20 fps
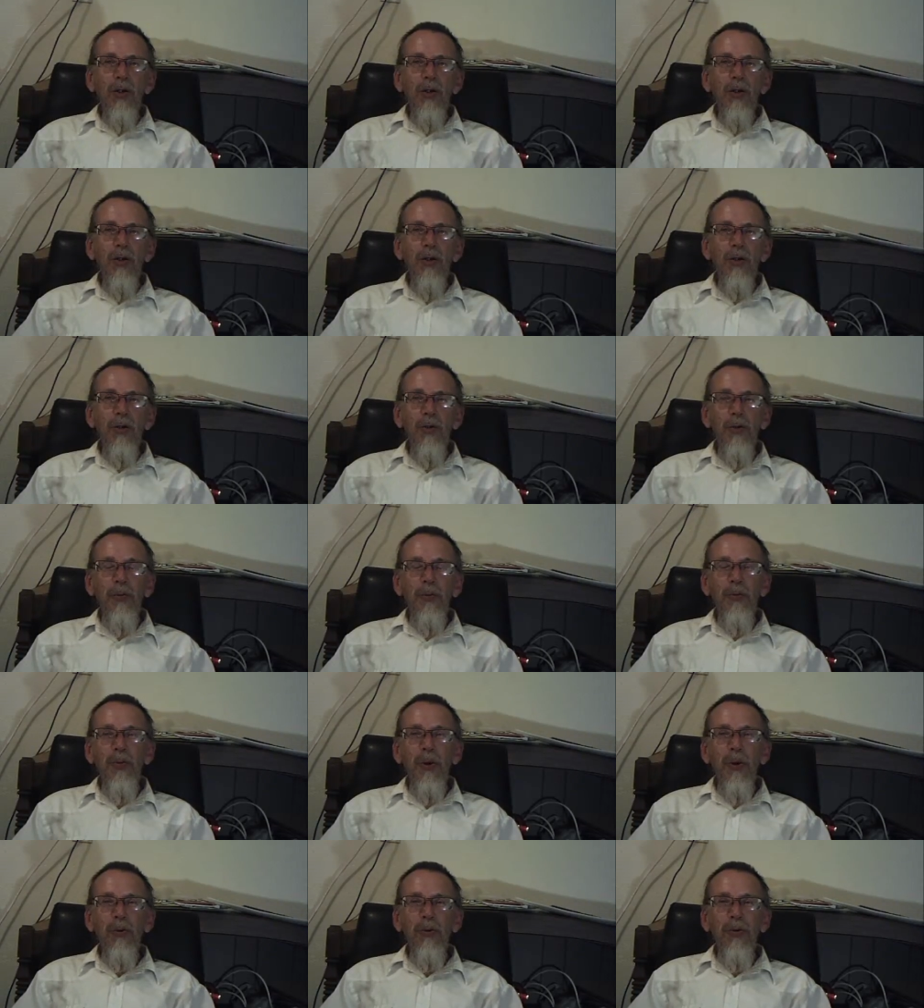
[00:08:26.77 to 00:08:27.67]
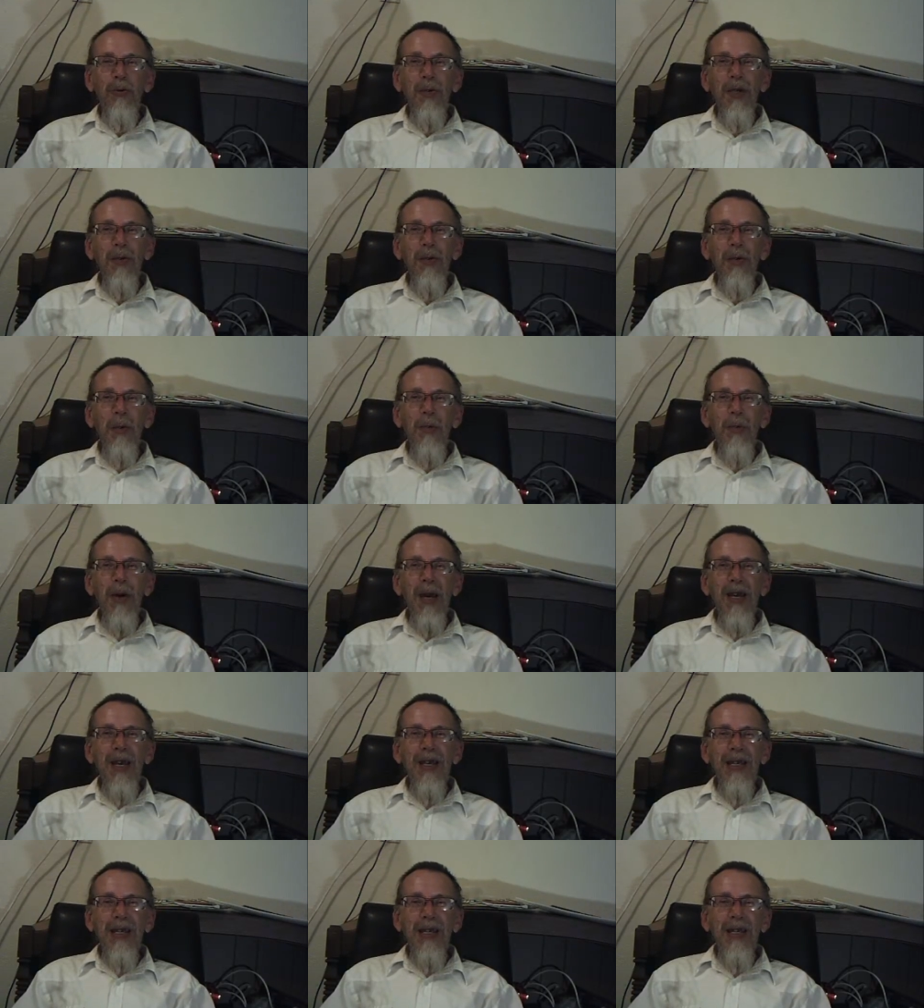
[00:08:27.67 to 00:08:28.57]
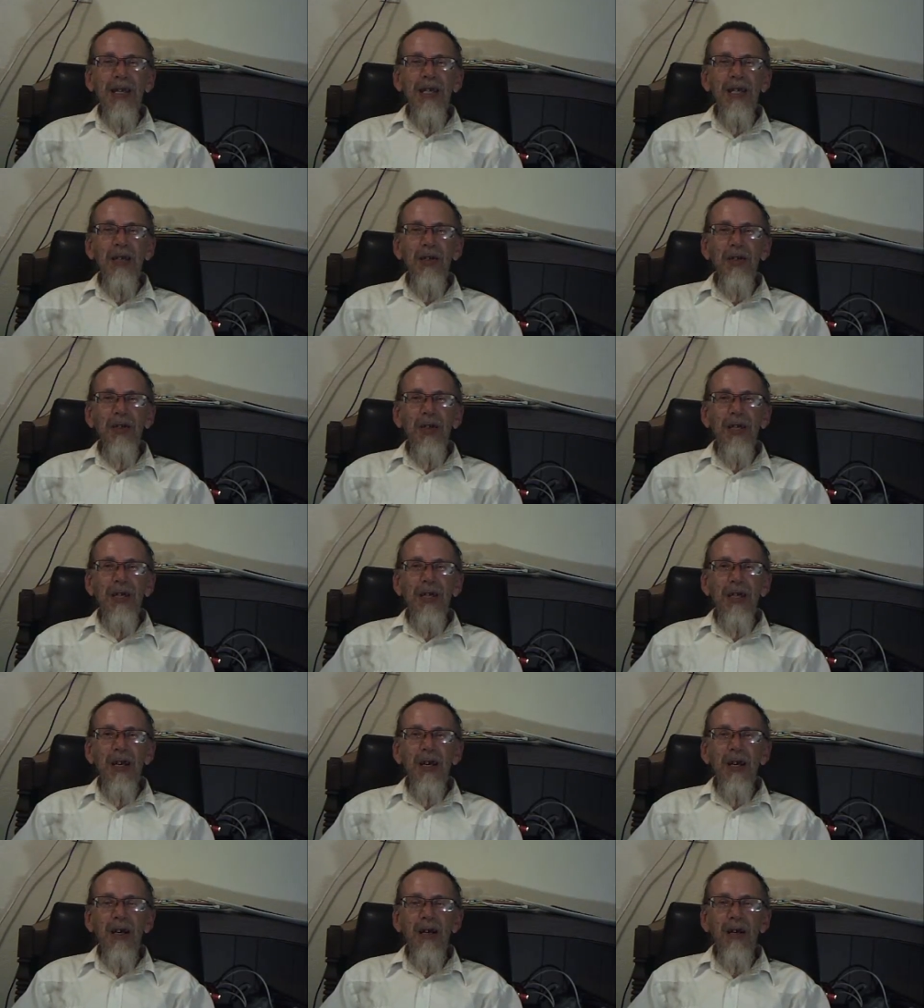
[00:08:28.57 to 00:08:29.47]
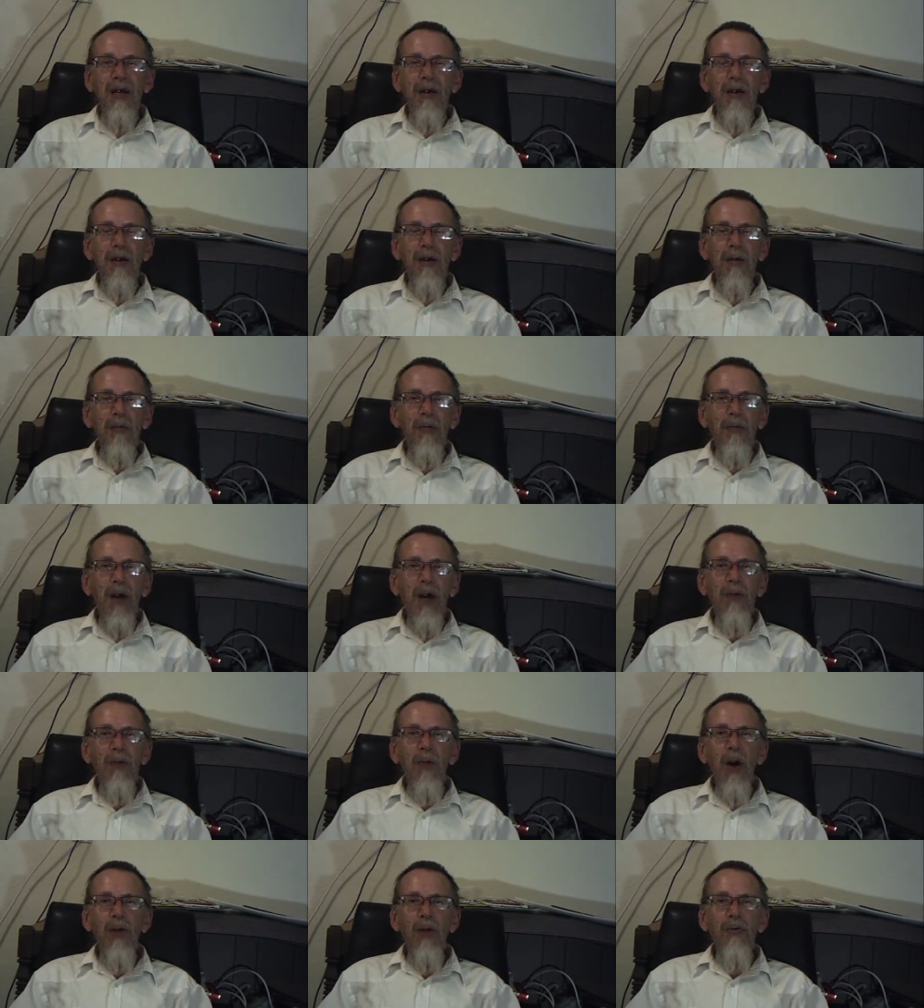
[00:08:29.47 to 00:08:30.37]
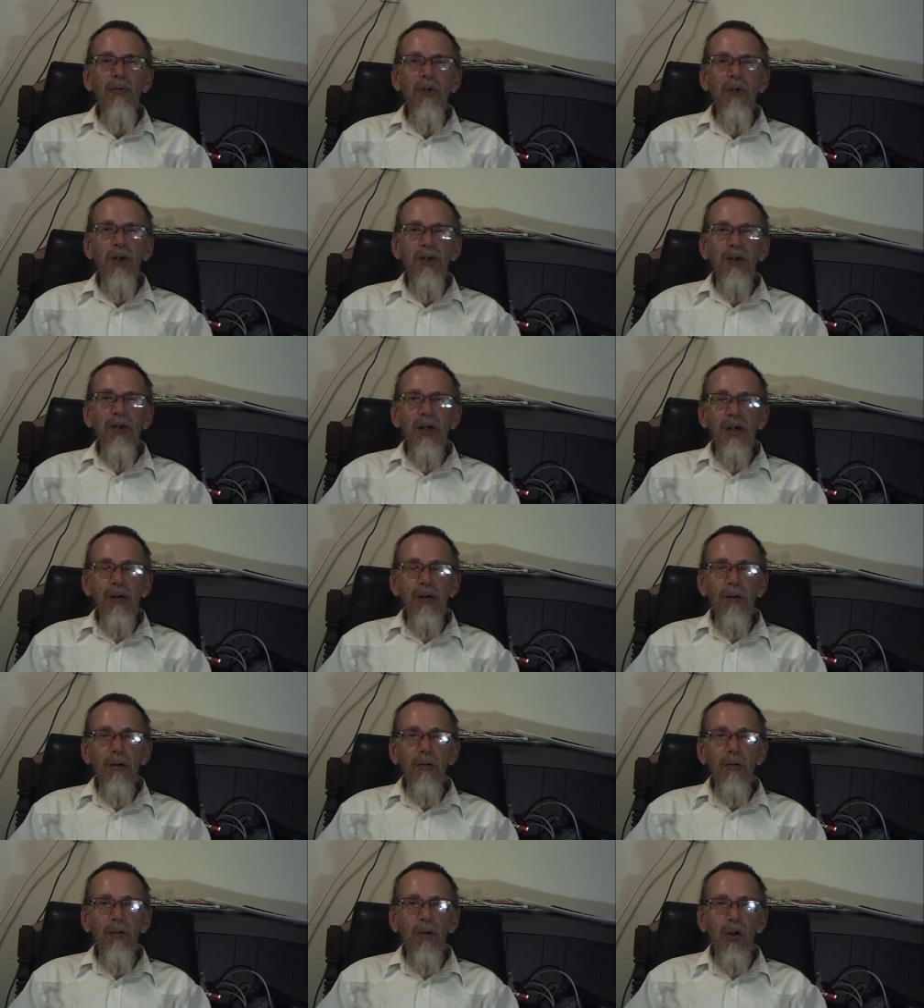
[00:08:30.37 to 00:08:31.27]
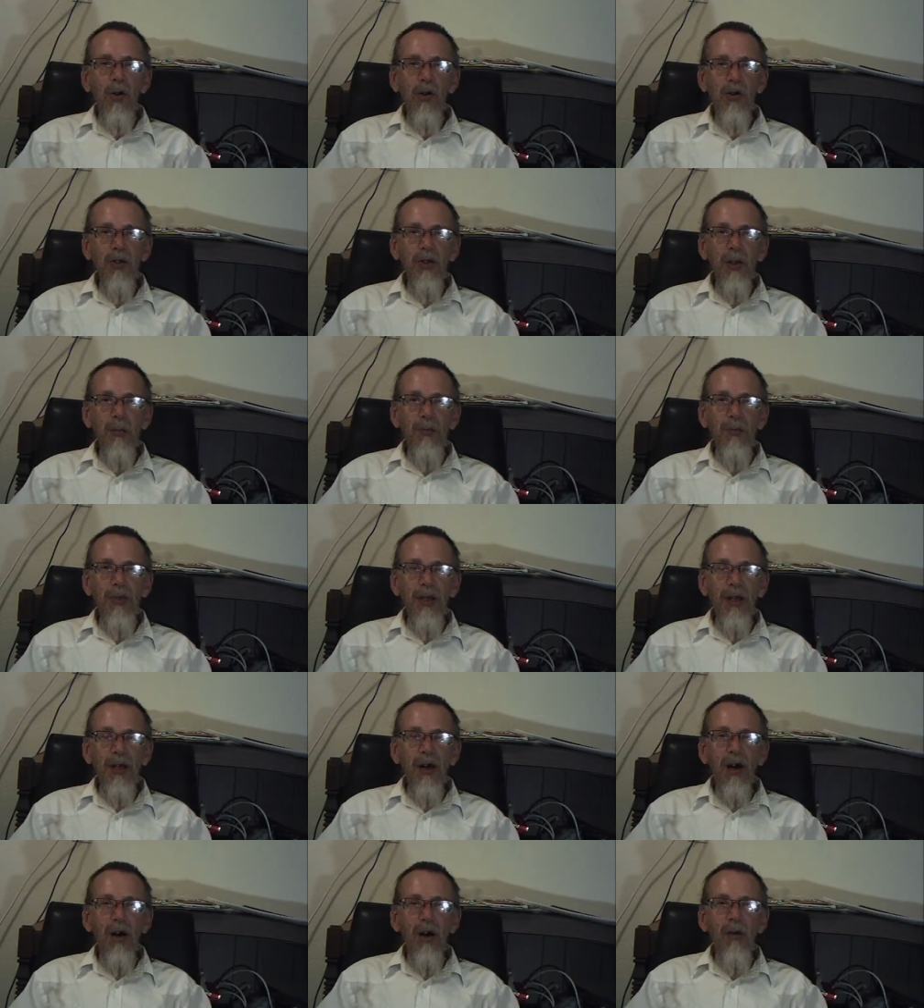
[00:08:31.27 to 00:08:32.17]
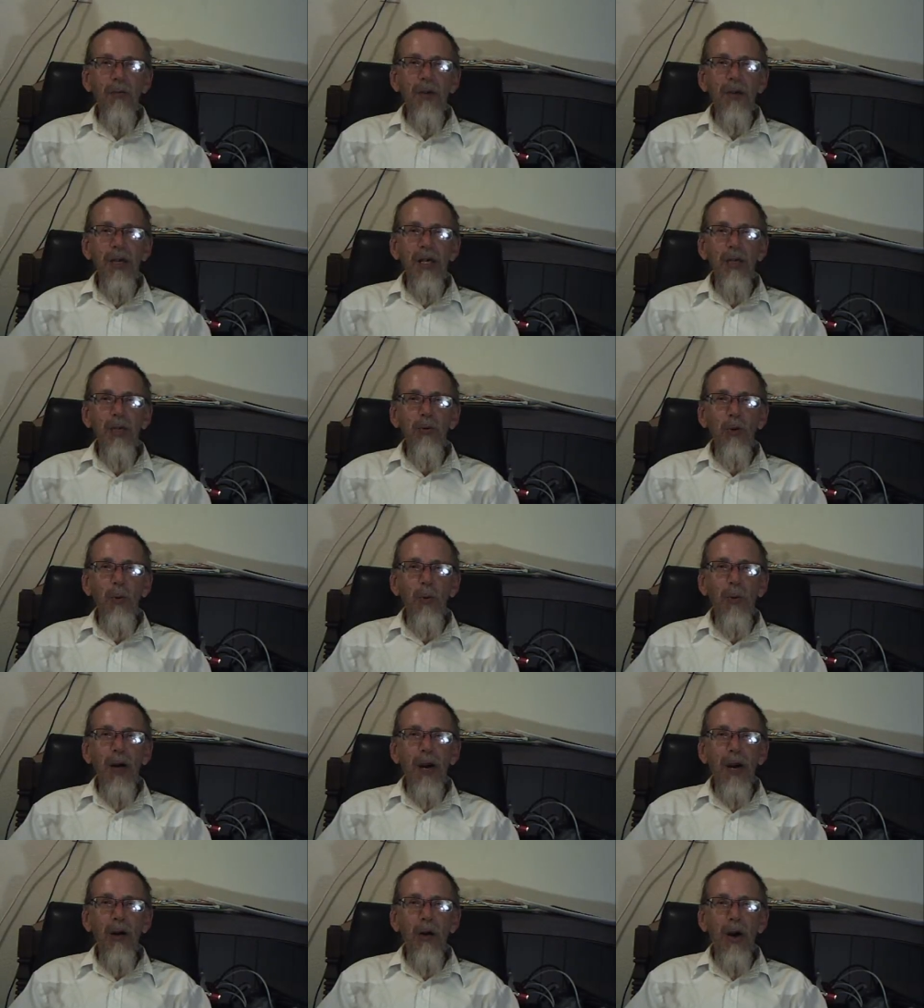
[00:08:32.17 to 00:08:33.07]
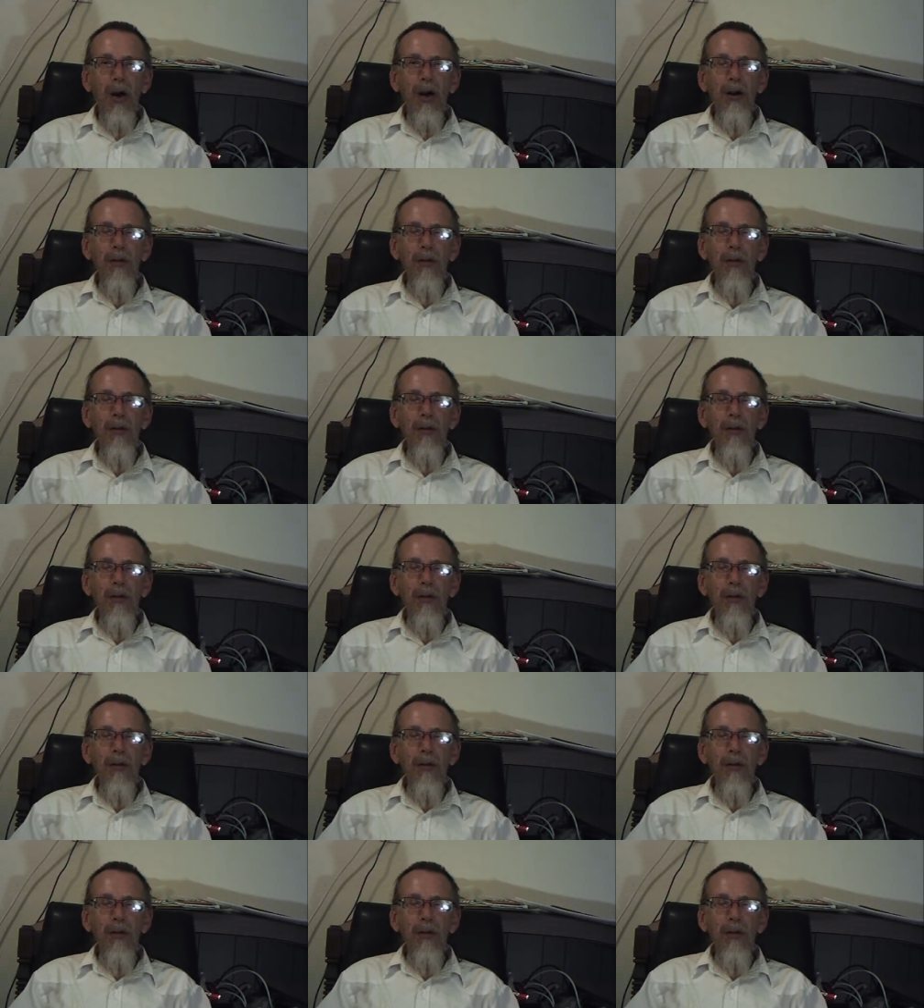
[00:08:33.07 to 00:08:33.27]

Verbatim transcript: you would probably be paying easily $500 for something of equal power.